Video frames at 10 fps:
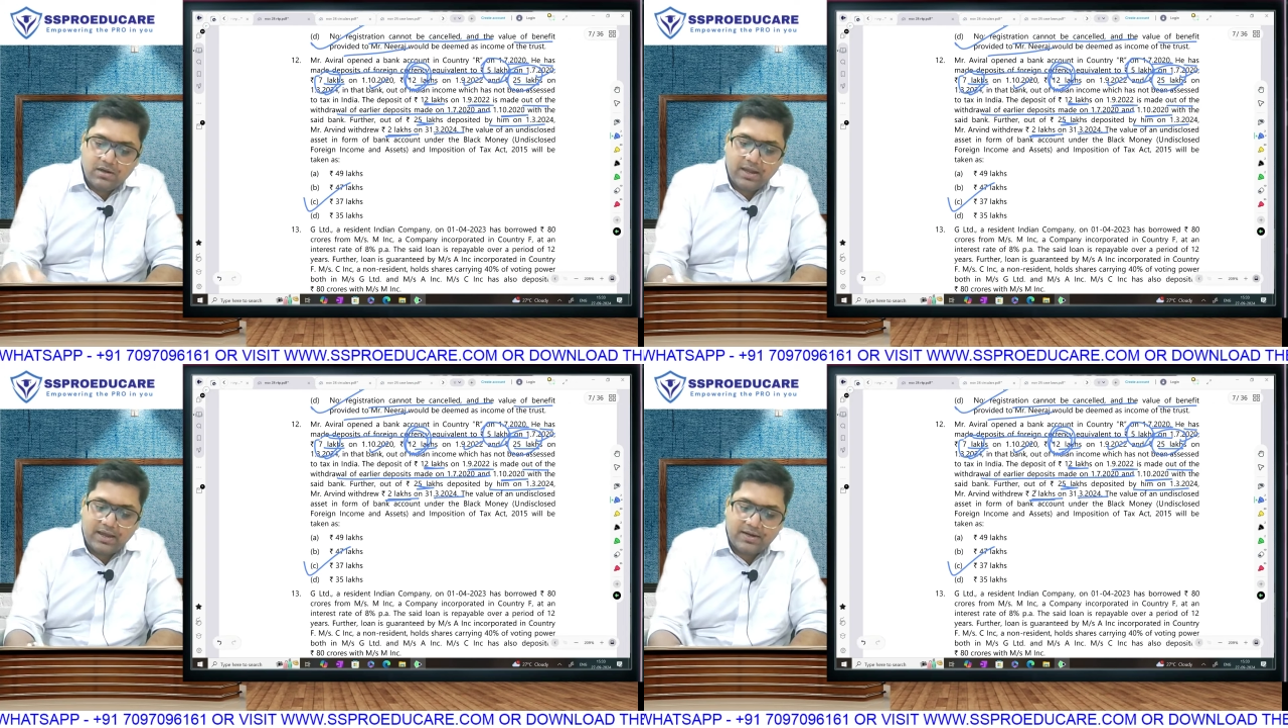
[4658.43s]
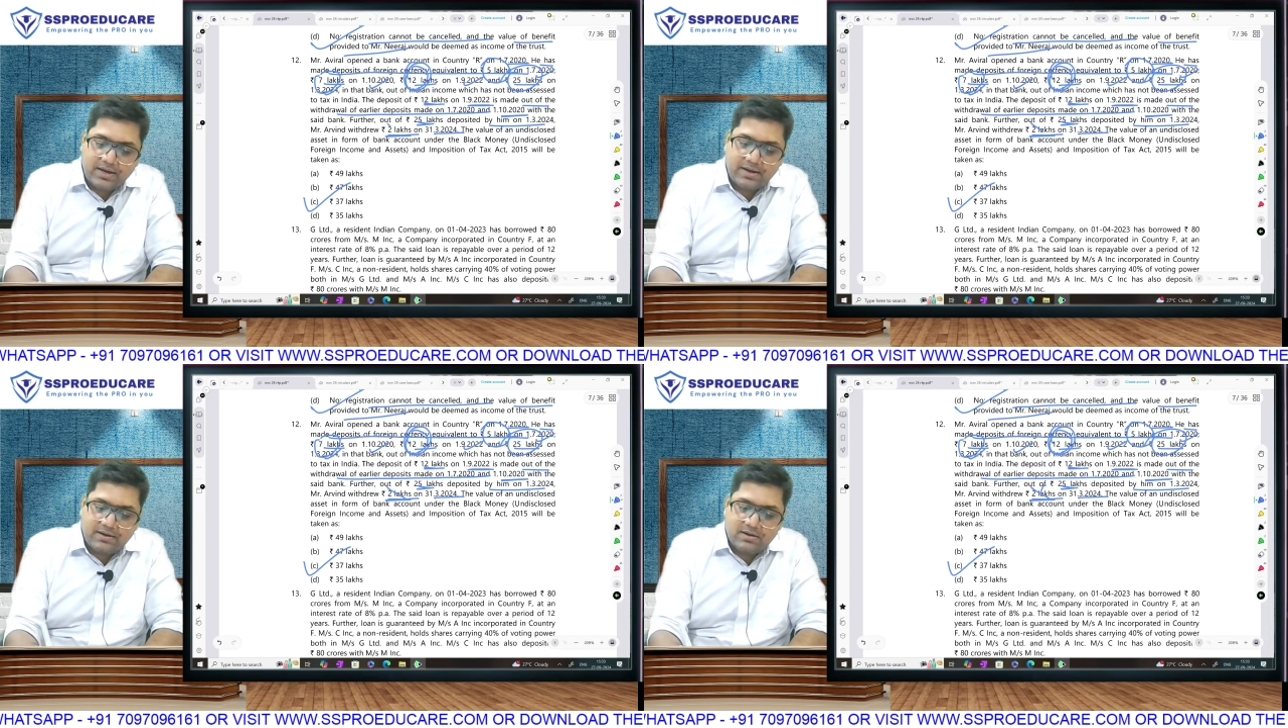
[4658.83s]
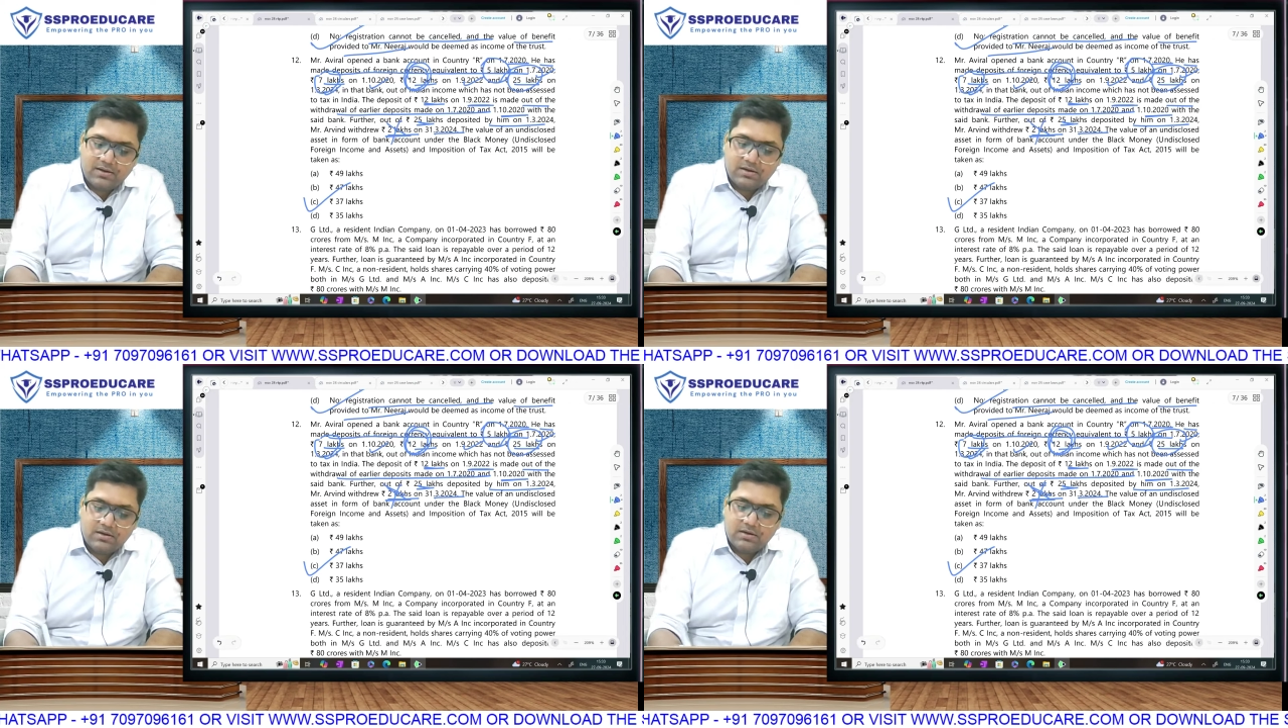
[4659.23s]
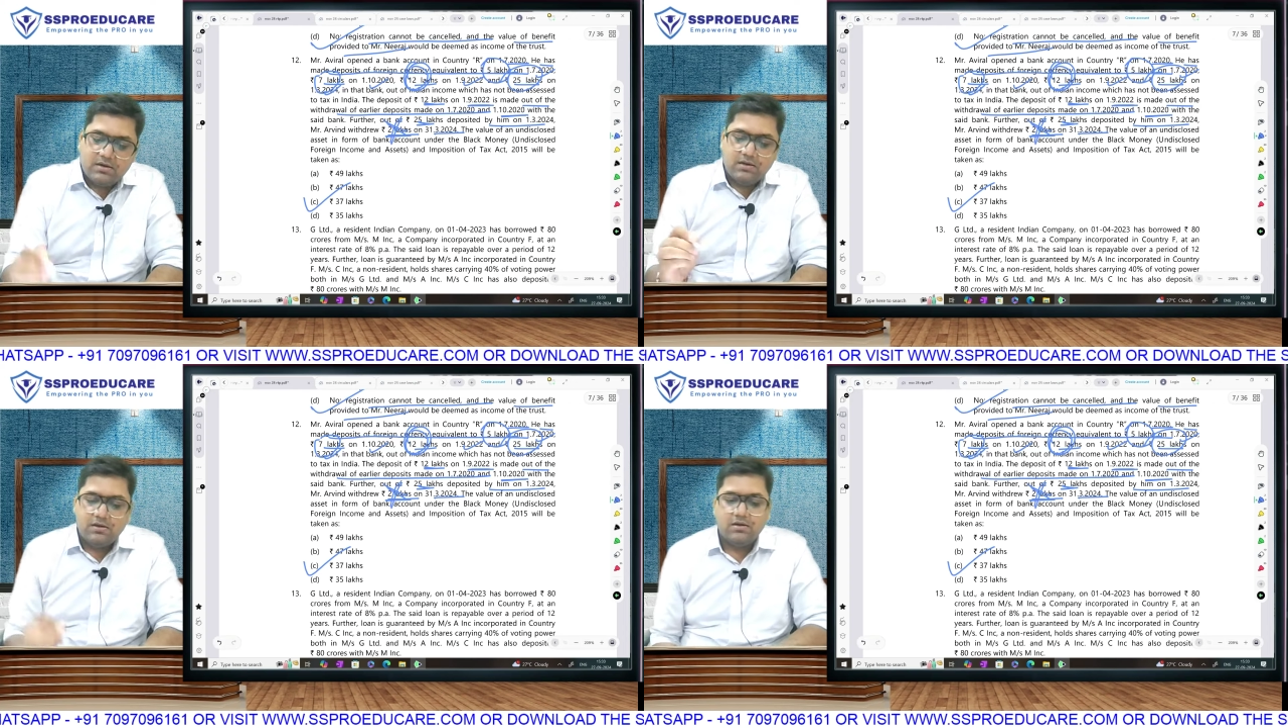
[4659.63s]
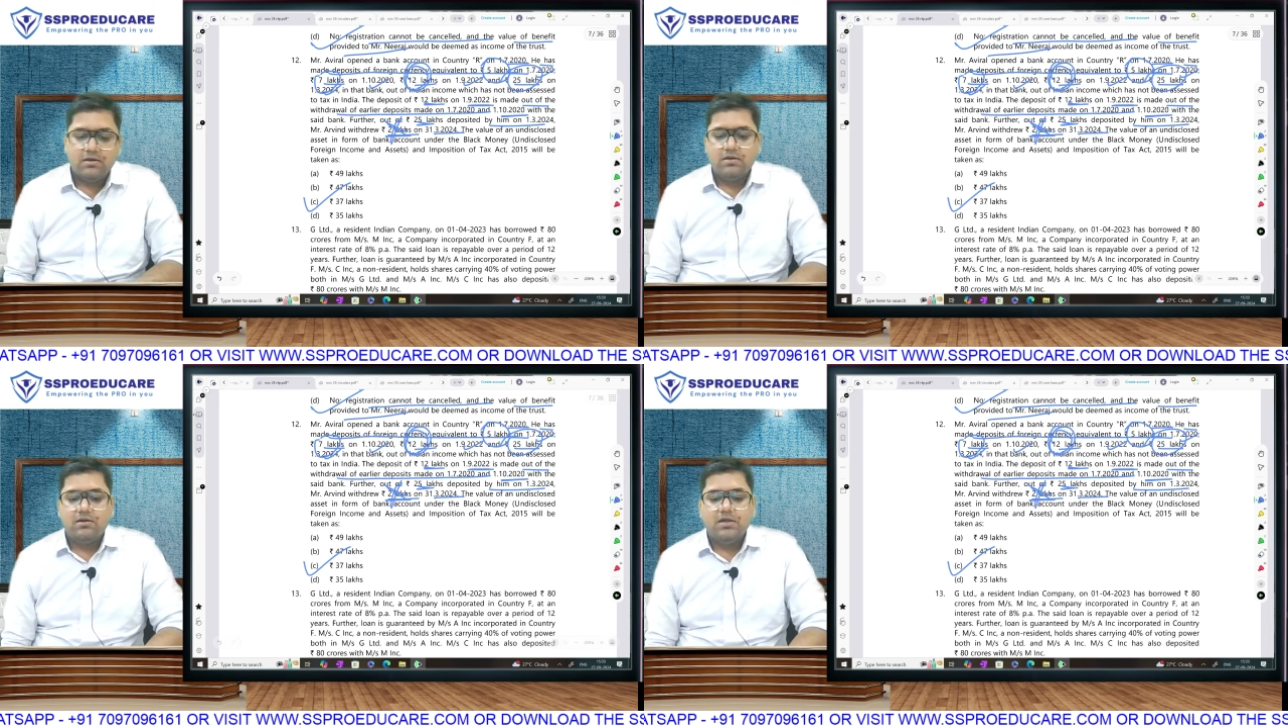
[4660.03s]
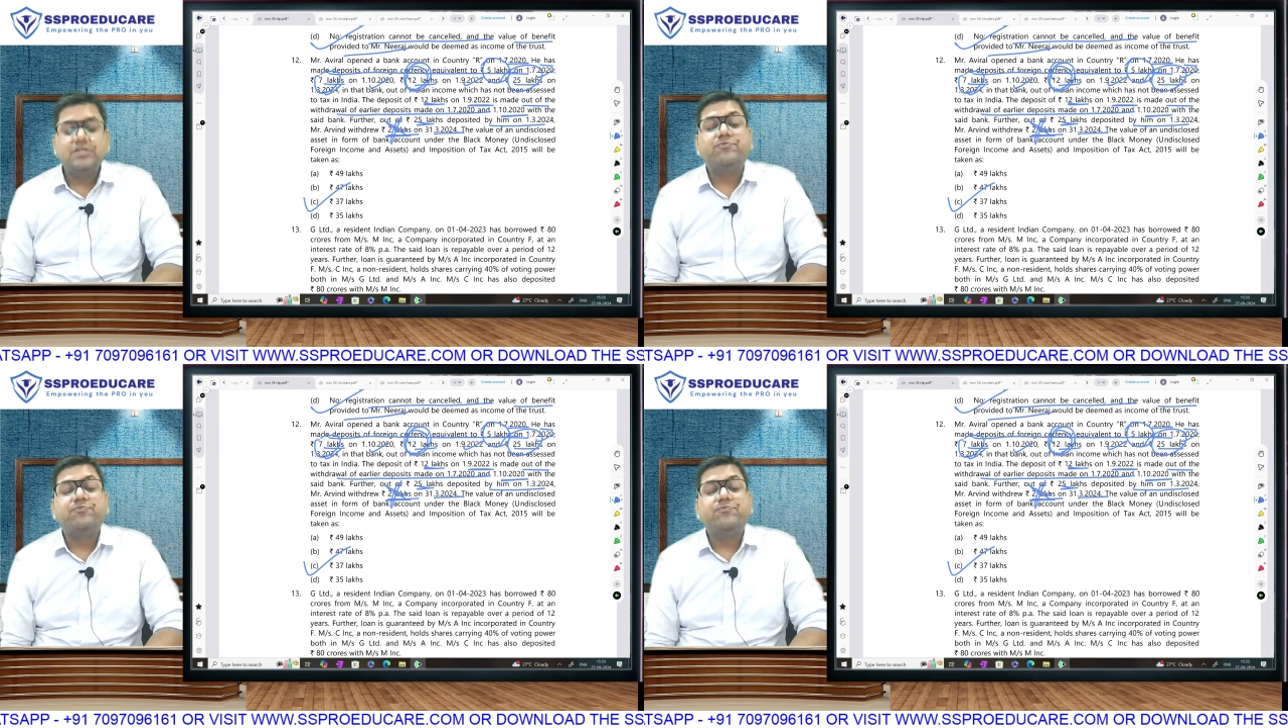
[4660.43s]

Aggregate is